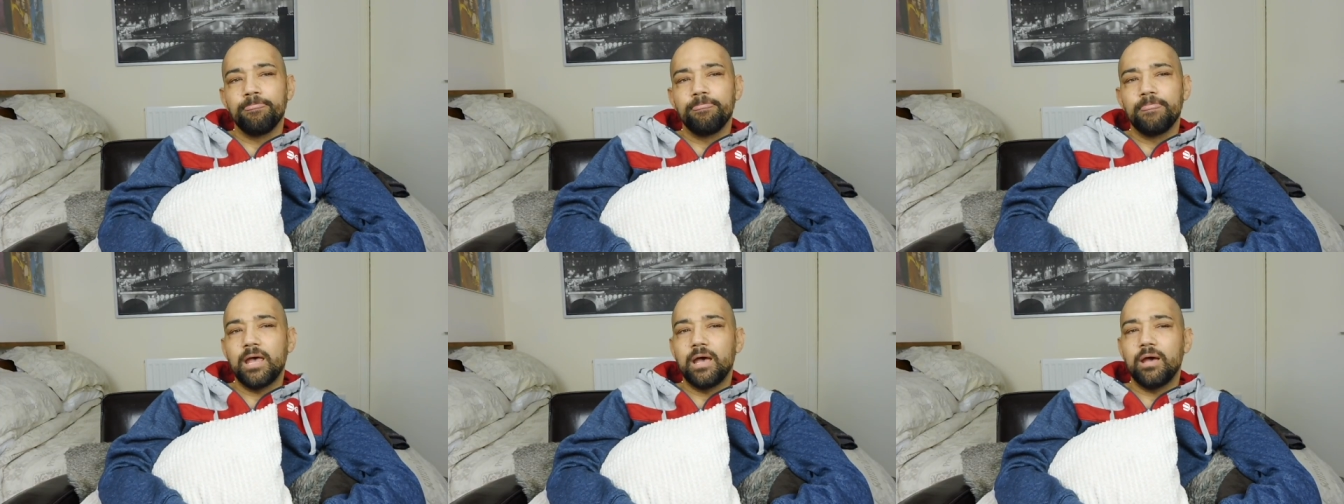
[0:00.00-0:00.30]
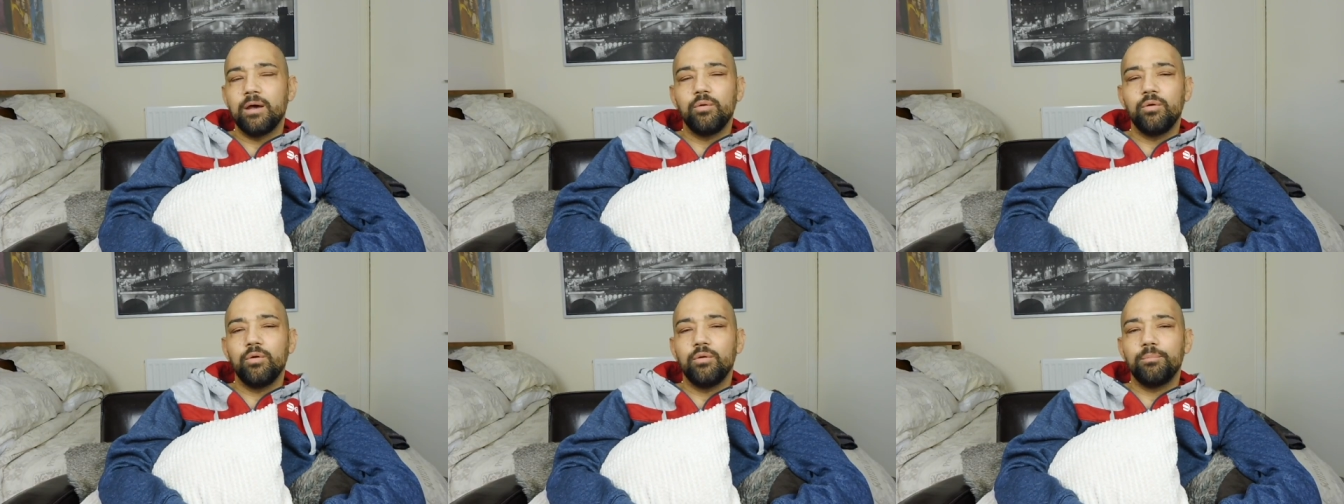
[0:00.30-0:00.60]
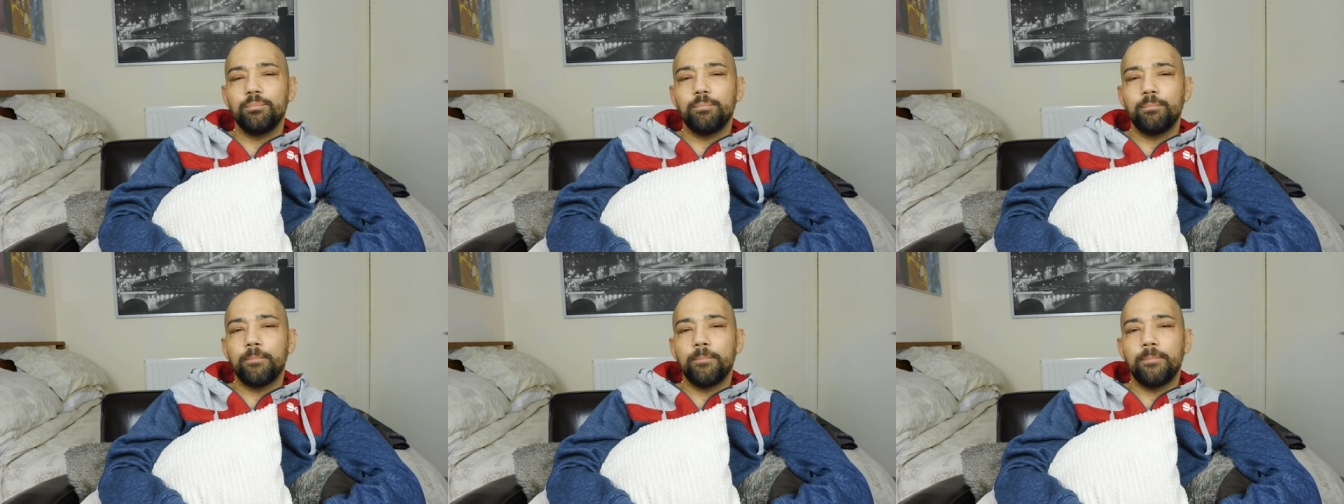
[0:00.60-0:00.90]
Now,
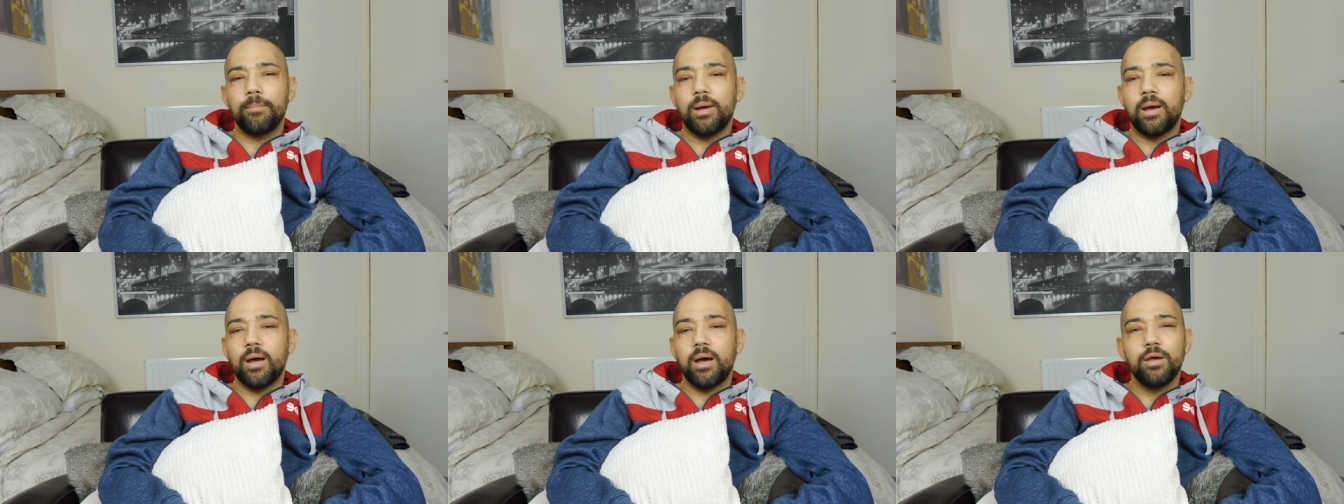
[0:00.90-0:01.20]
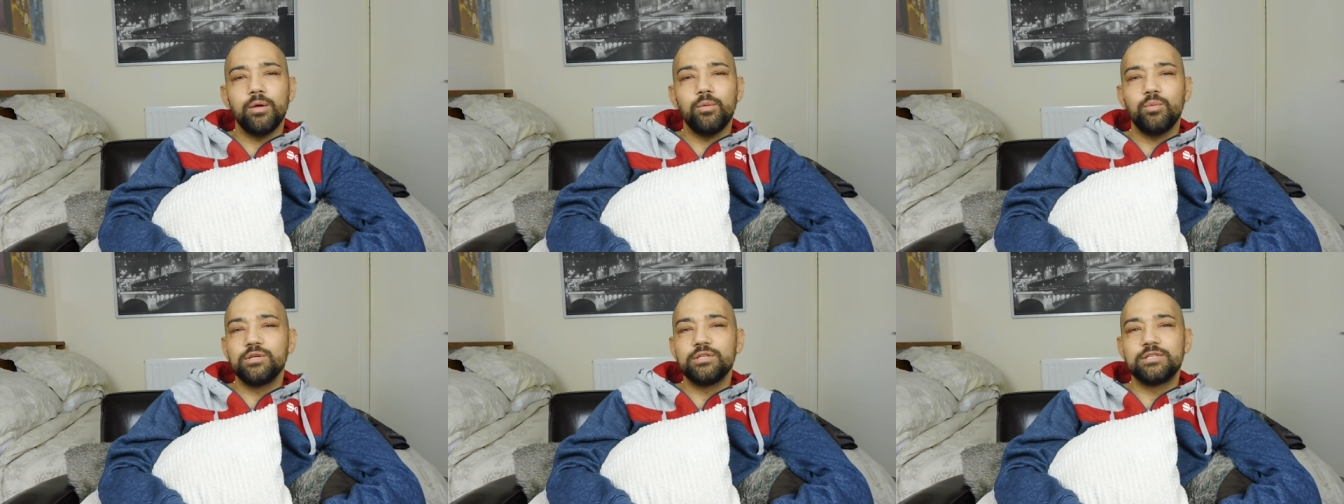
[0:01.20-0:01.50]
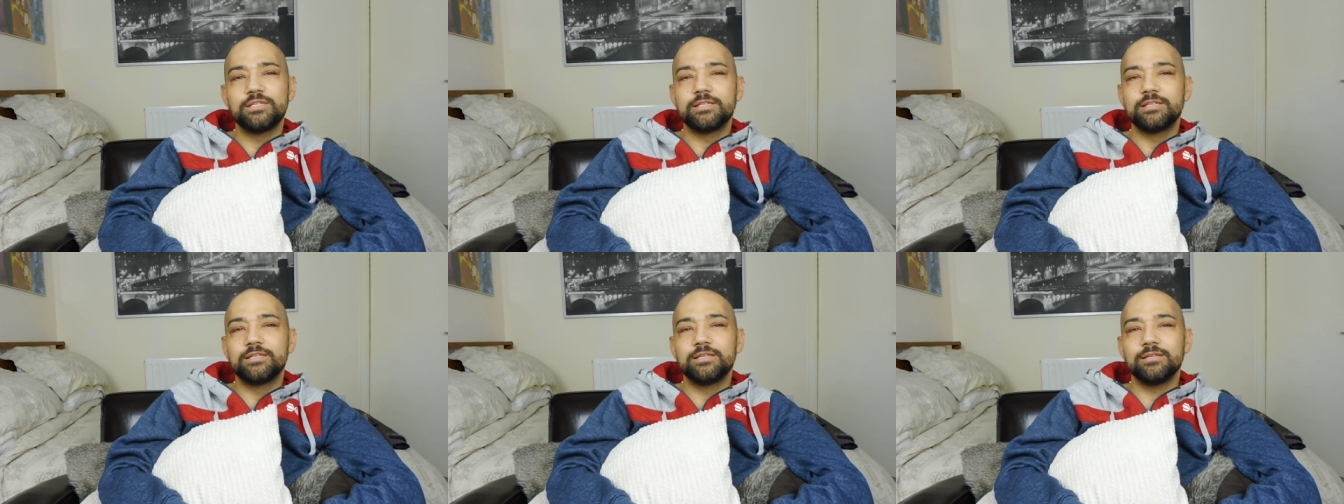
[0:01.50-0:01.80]
I
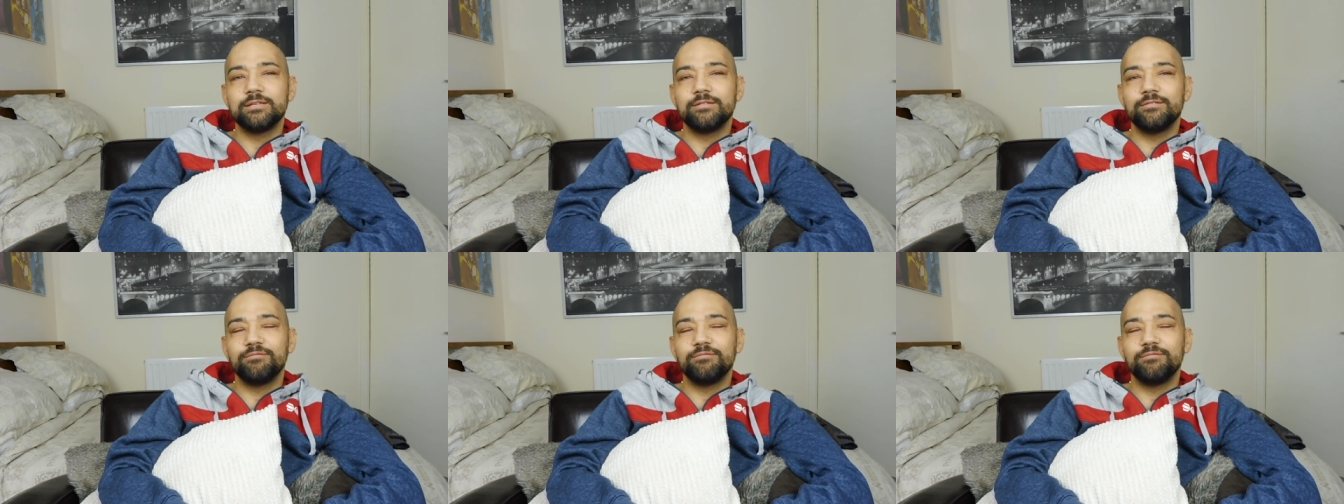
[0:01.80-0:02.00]
was